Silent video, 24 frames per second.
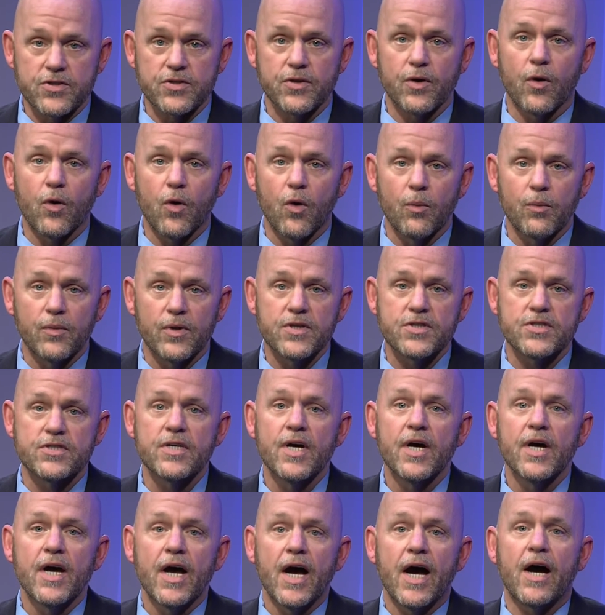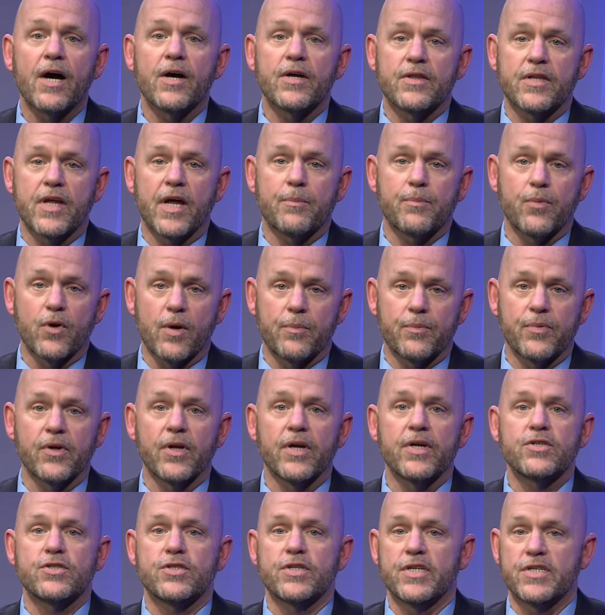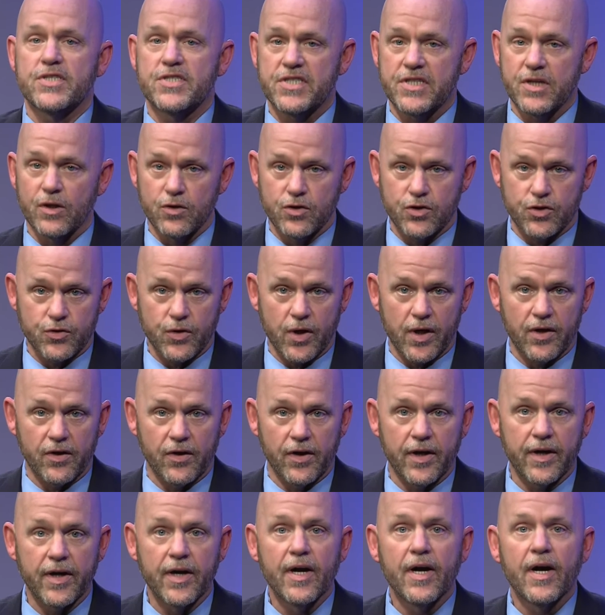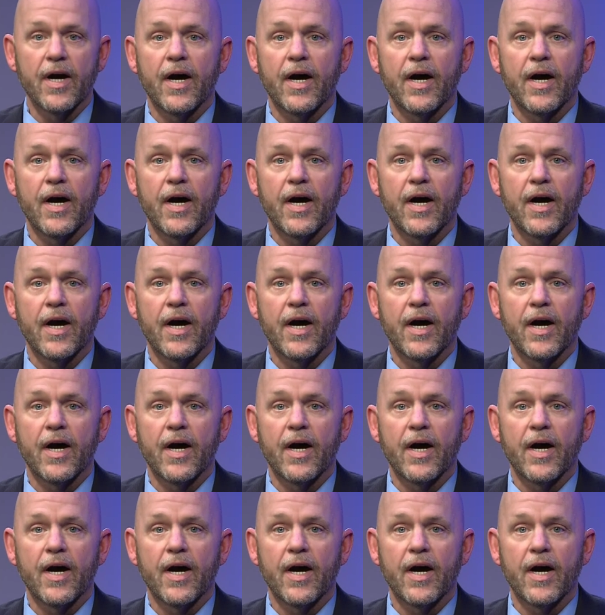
The homeless, are, that population is still struggling.